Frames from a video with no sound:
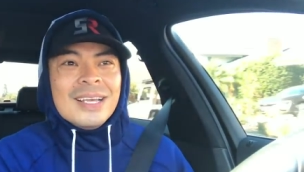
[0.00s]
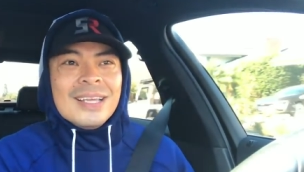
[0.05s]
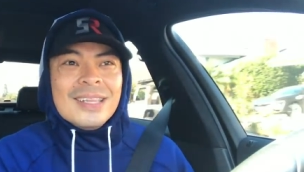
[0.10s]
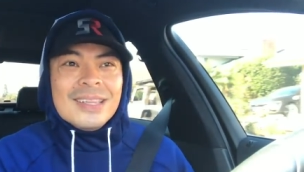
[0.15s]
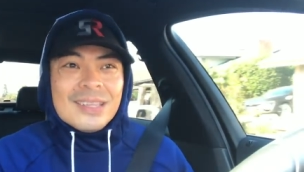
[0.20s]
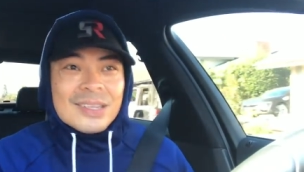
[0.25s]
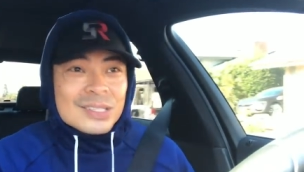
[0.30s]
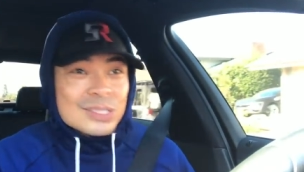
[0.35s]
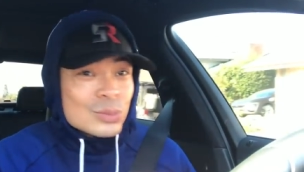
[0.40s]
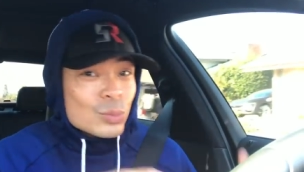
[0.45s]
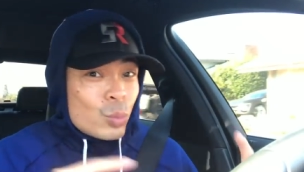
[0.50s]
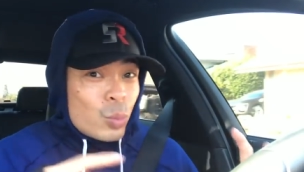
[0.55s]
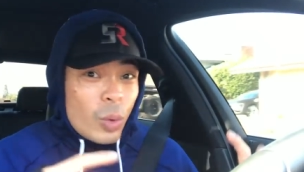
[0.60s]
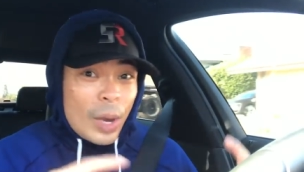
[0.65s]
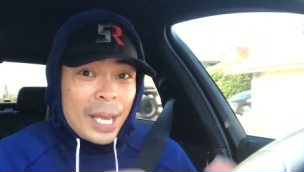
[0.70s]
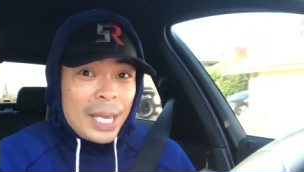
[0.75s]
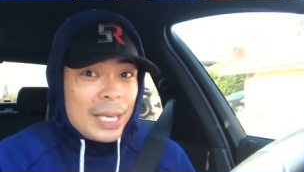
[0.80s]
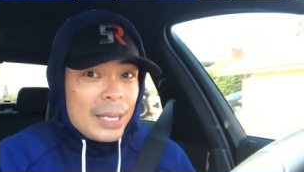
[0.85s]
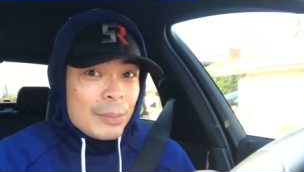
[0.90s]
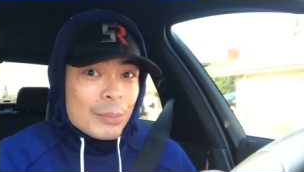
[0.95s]
There's
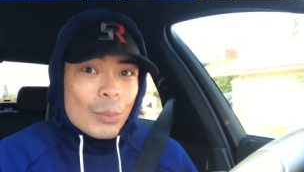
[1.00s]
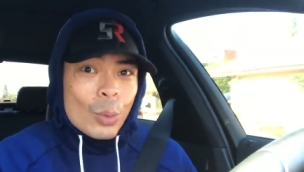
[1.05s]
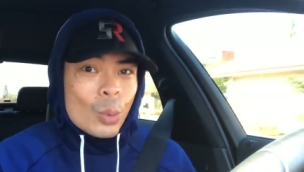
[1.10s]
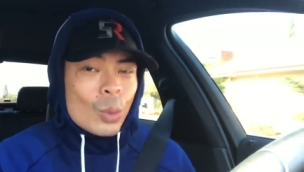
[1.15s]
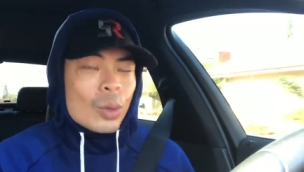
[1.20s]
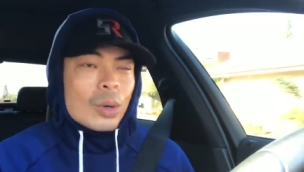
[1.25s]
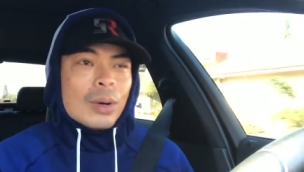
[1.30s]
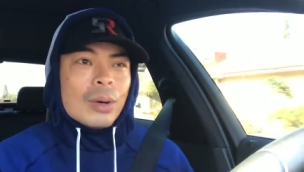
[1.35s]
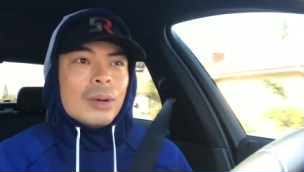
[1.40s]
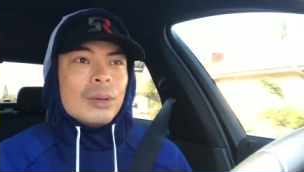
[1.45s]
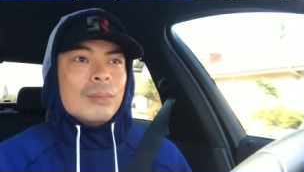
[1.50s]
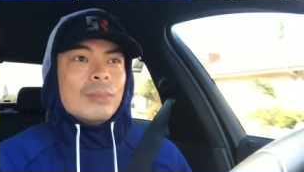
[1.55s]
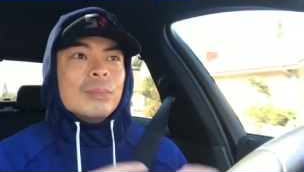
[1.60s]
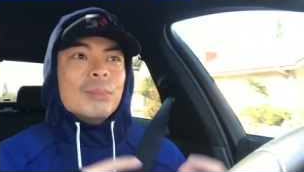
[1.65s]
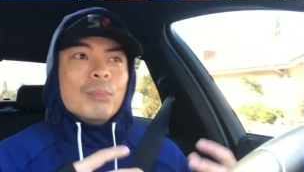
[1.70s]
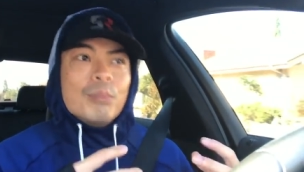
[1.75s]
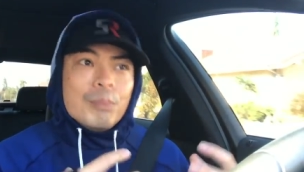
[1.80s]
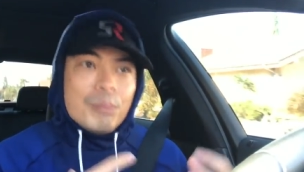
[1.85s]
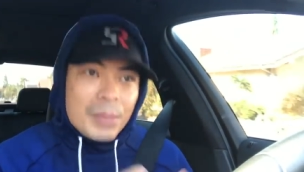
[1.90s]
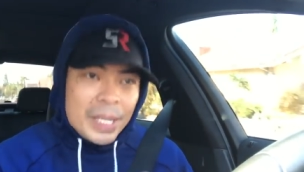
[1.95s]
way more
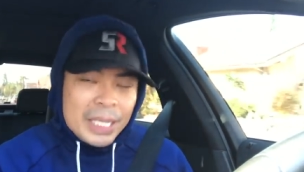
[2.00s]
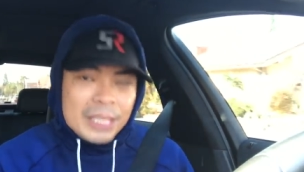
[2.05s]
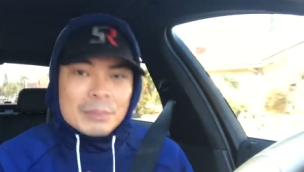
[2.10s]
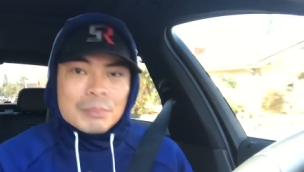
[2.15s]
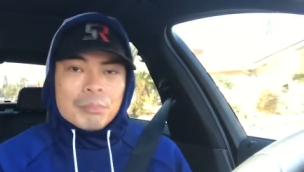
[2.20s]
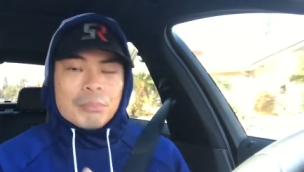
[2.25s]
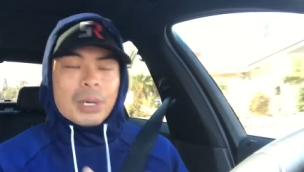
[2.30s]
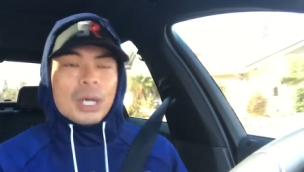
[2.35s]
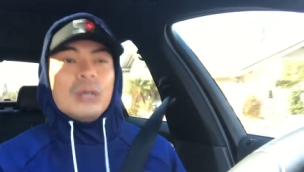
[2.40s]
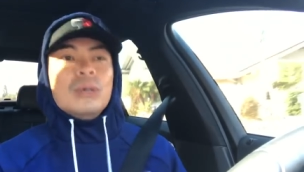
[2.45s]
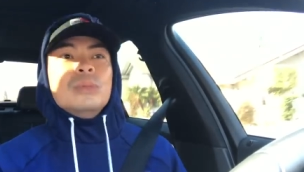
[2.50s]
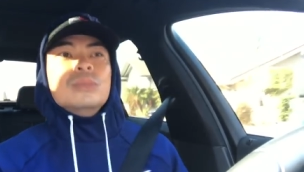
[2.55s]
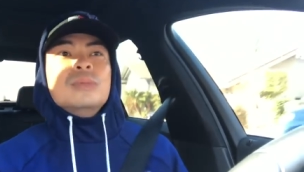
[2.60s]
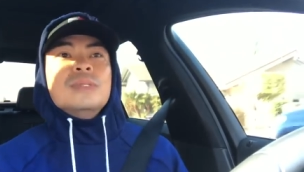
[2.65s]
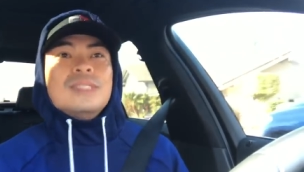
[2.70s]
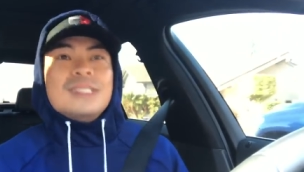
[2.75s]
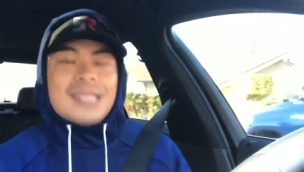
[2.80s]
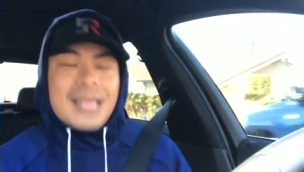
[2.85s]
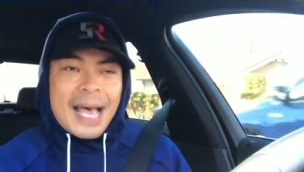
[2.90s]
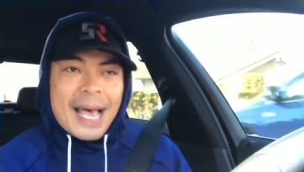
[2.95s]
meat and
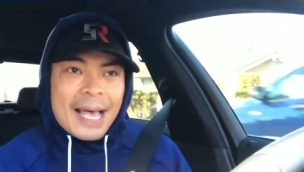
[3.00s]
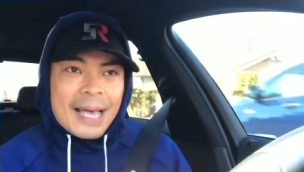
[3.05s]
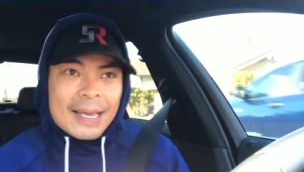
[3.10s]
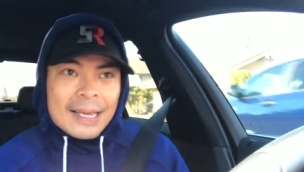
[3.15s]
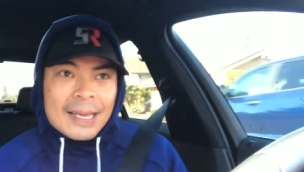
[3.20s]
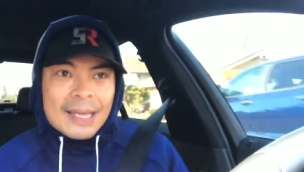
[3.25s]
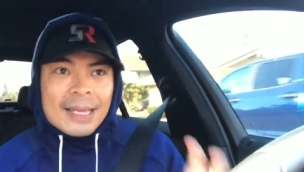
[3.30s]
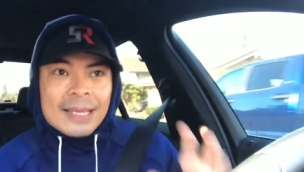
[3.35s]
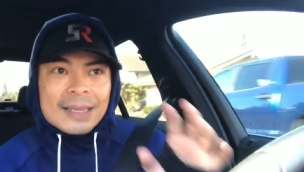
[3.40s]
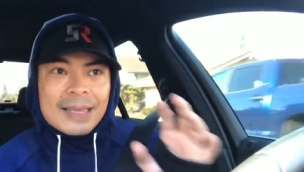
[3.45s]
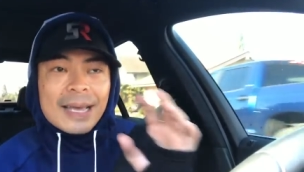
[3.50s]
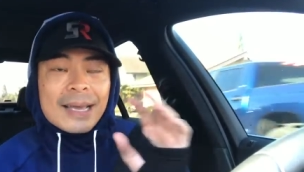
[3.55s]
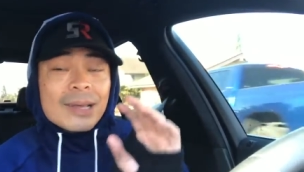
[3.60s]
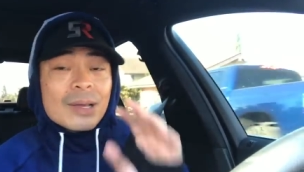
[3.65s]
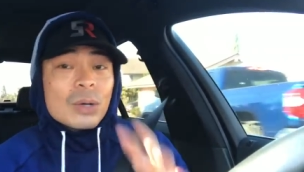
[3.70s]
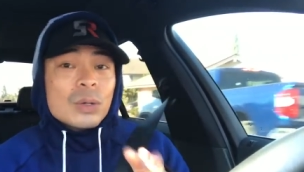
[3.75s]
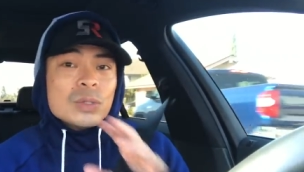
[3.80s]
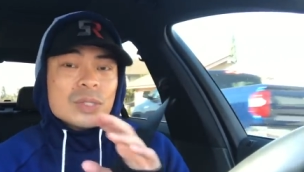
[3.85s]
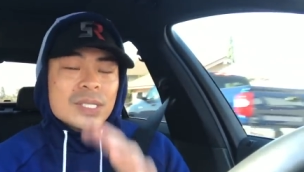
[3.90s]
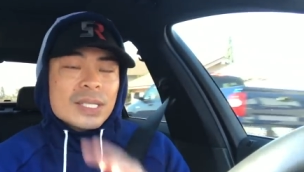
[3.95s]
bones that, that
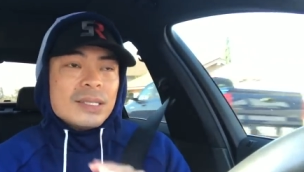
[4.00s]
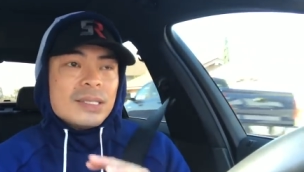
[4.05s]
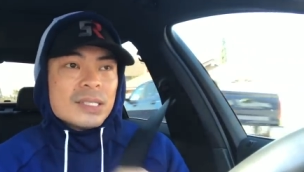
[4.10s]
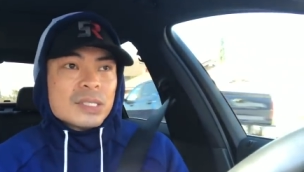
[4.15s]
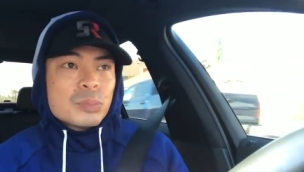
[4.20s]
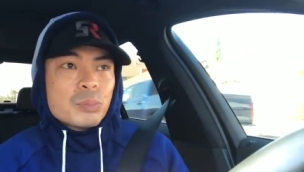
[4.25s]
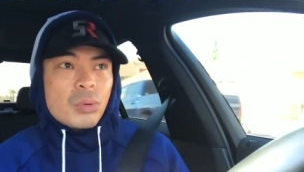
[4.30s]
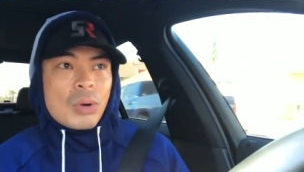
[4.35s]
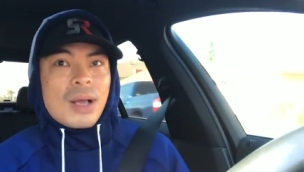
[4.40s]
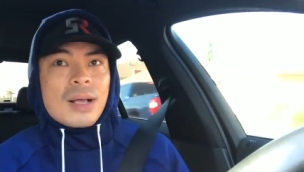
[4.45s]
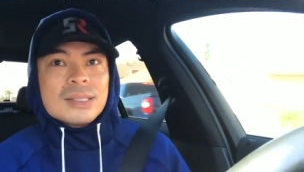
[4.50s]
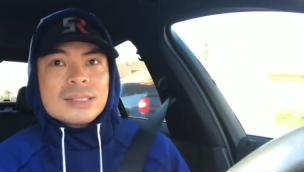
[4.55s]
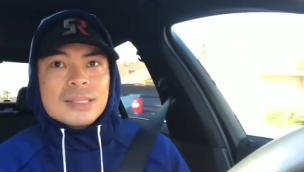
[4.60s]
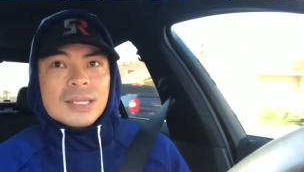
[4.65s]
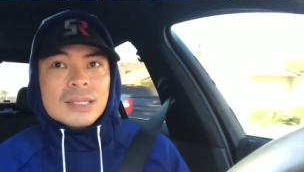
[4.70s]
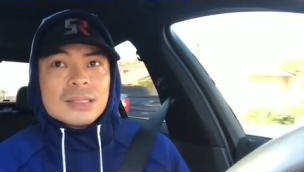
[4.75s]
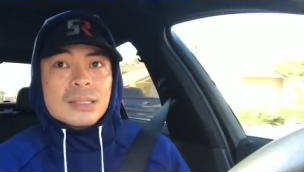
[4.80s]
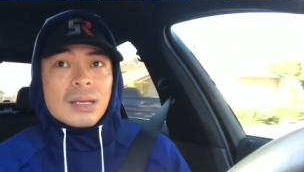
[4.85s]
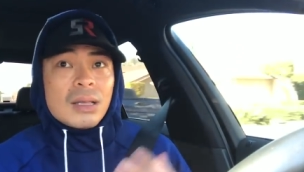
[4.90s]
goes in this process.